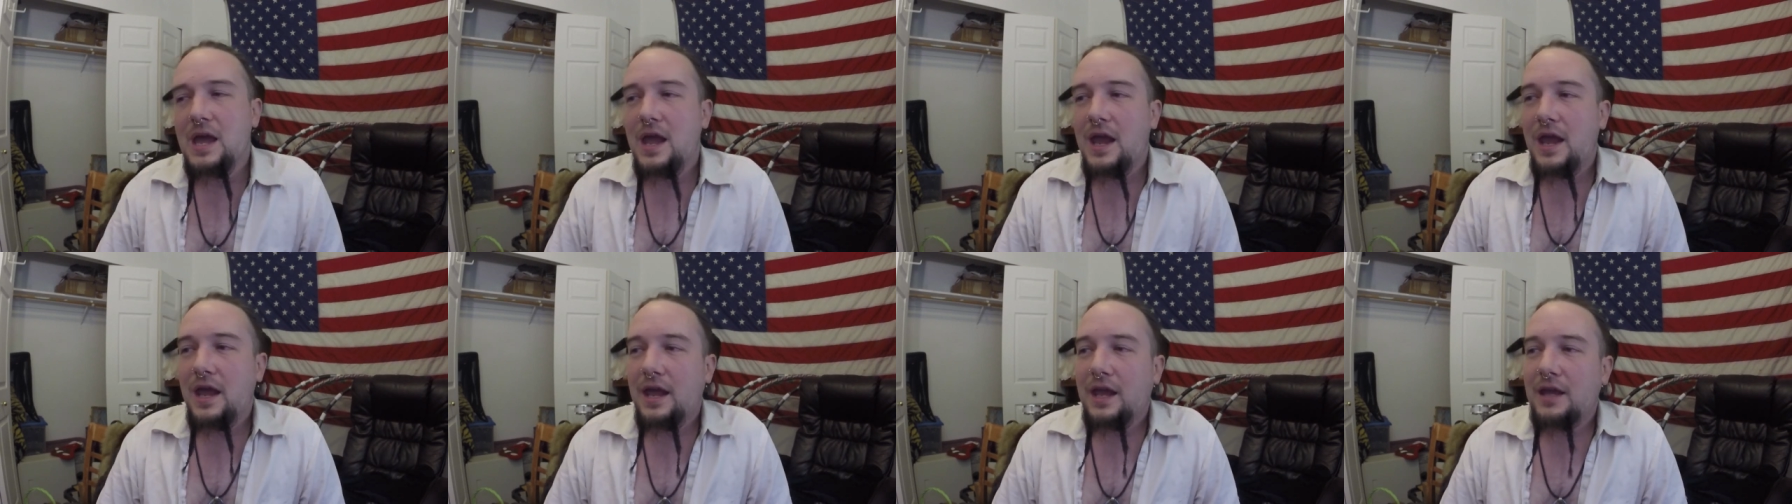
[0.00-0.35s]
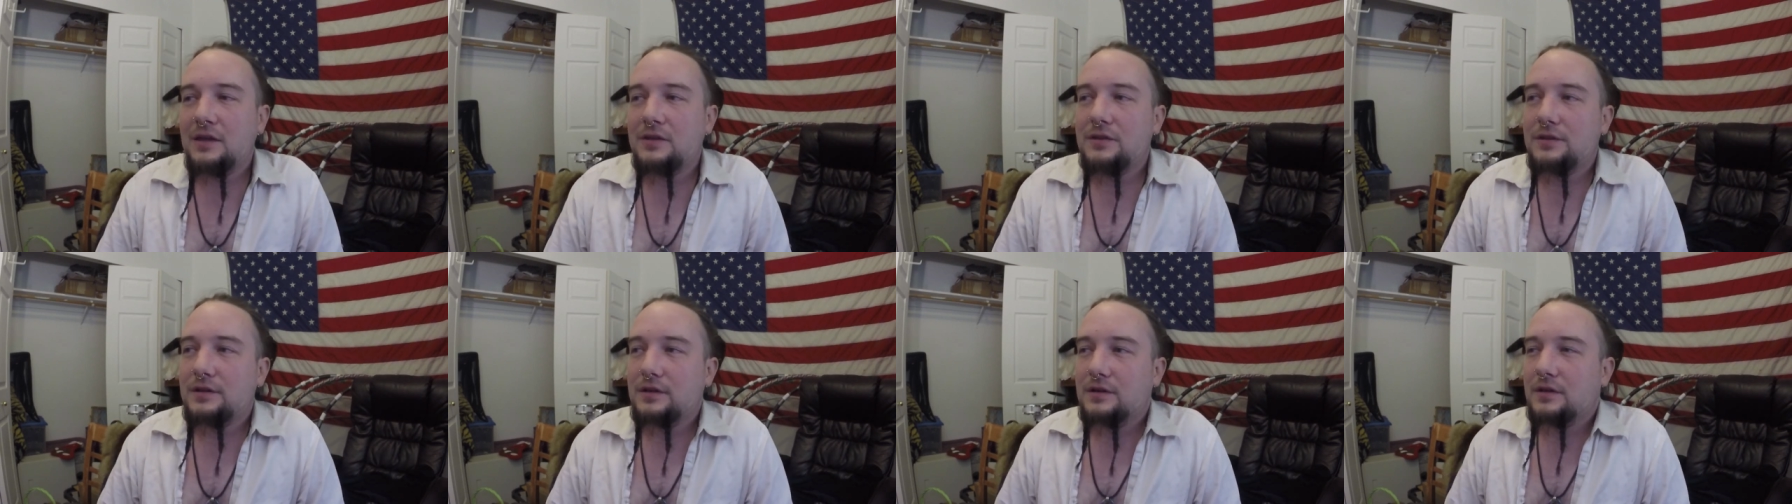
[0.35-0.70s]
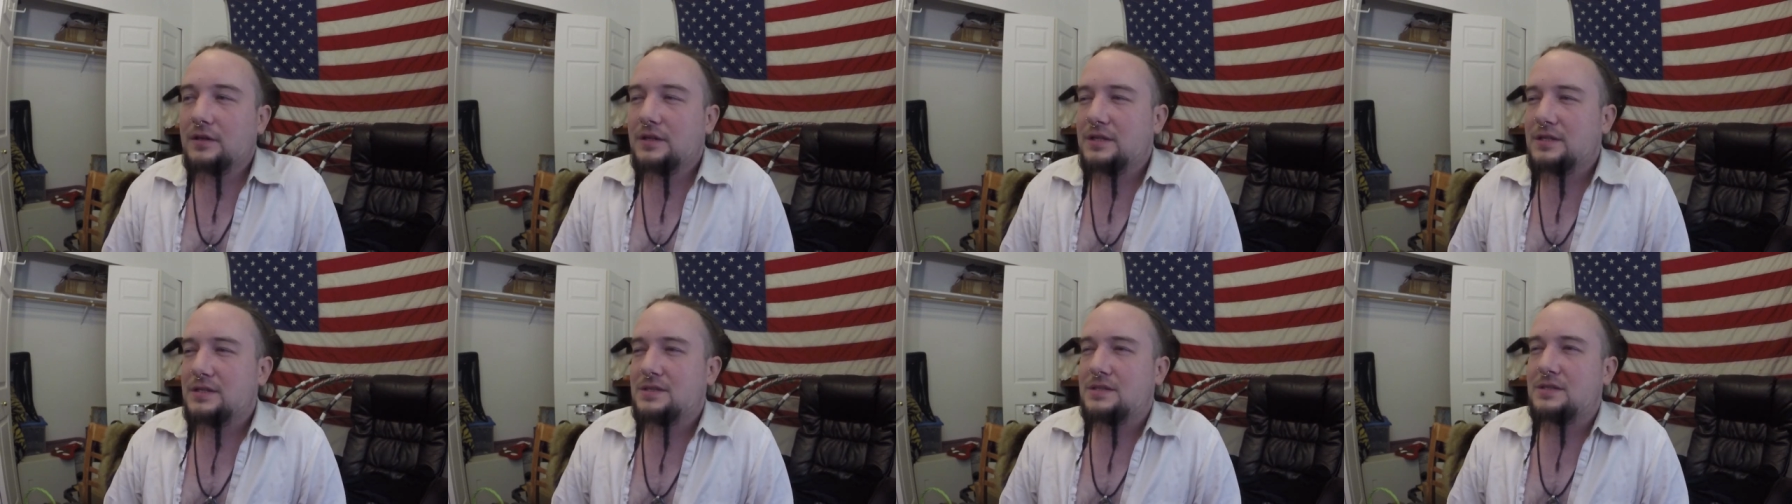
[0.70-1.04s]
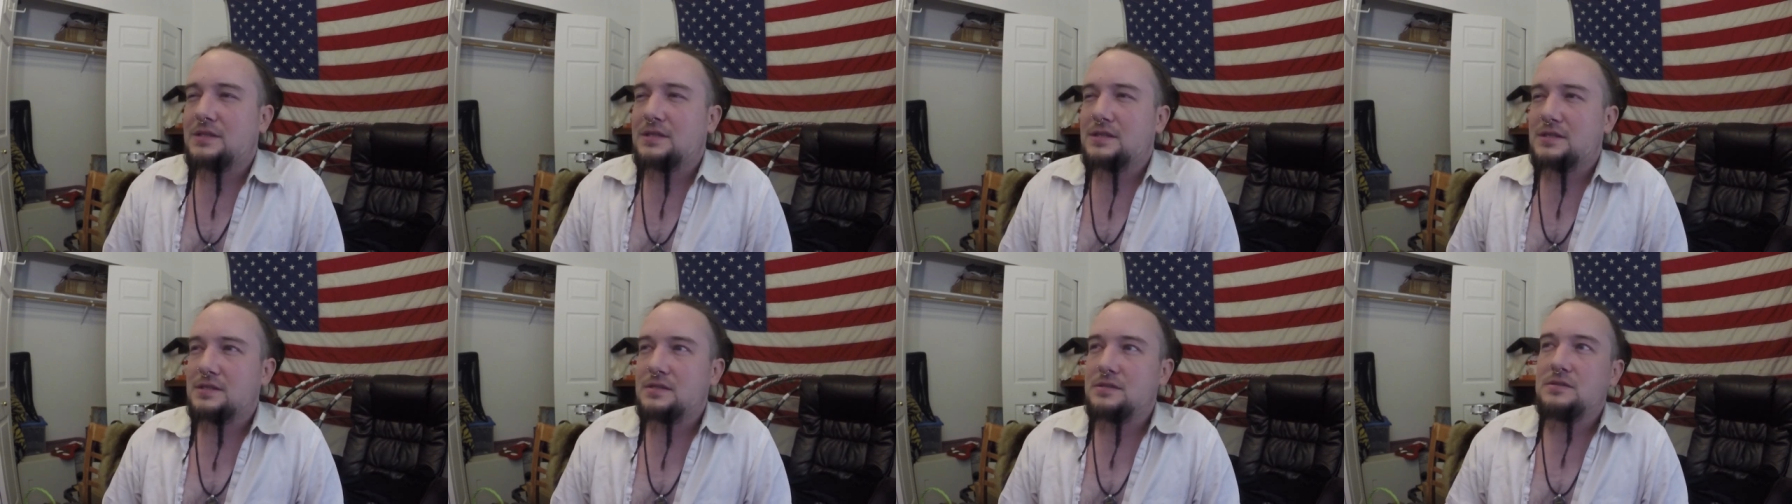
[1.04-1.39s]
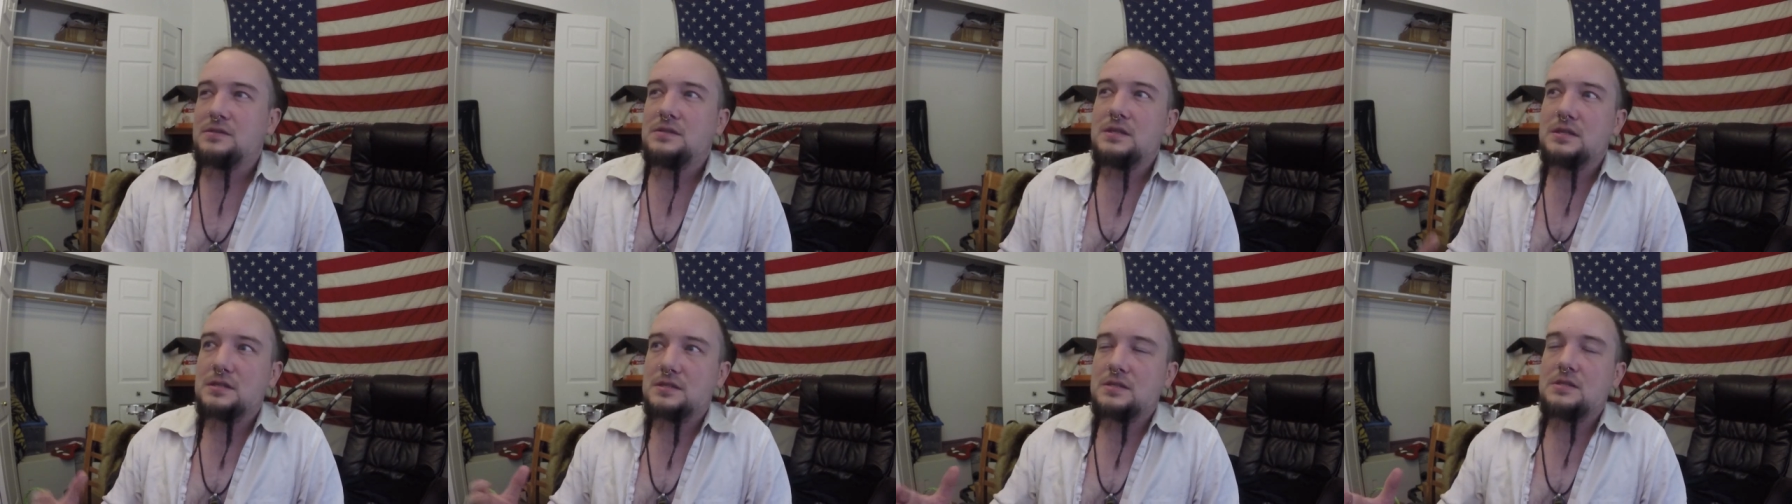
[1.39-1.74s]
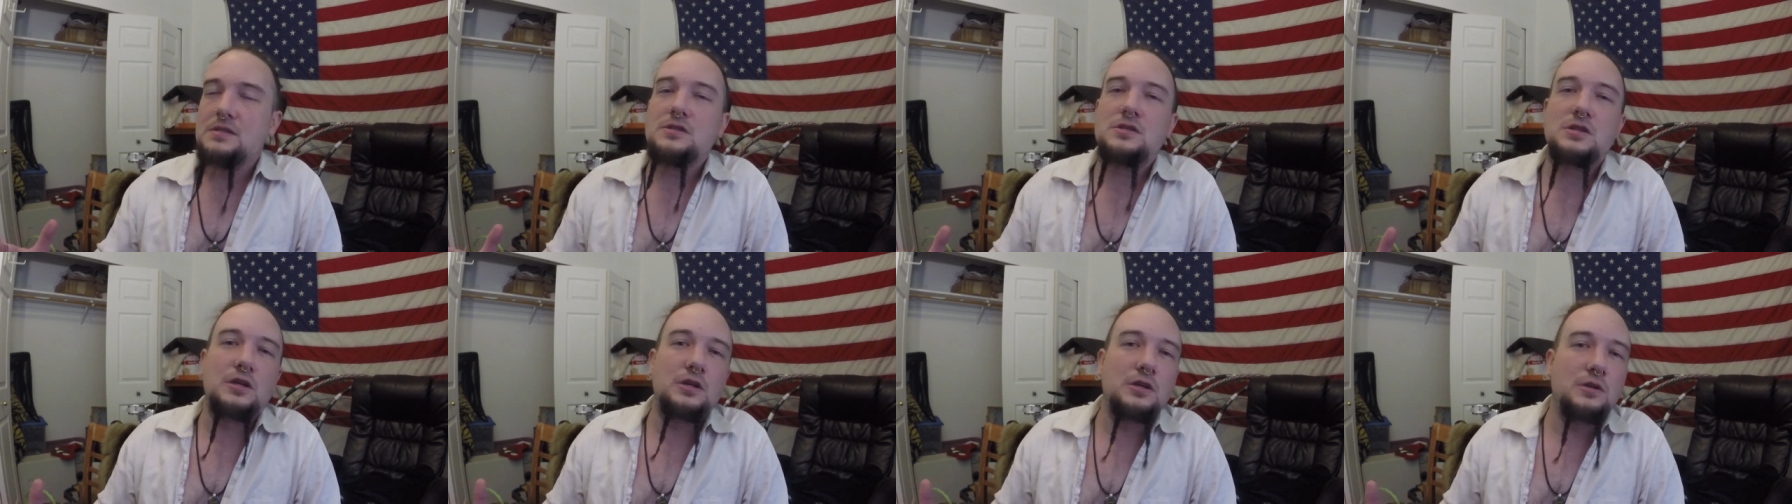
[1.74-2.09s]
And there is this
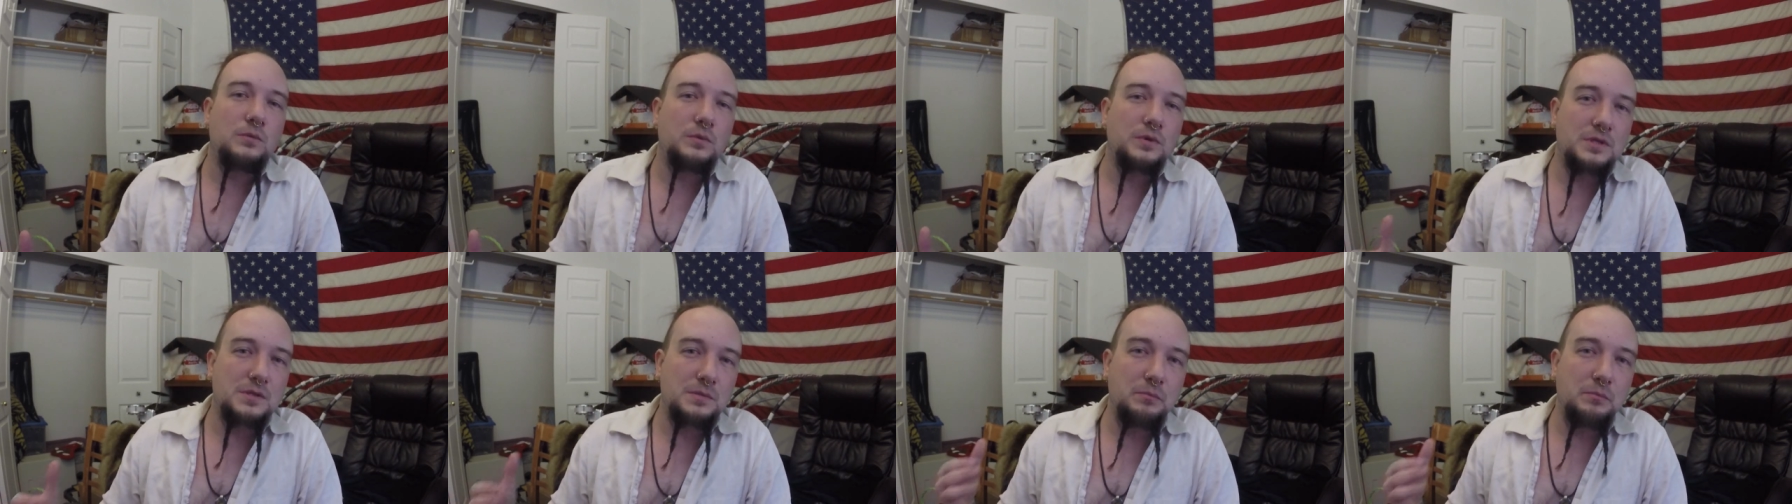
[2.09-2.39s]
disingenuous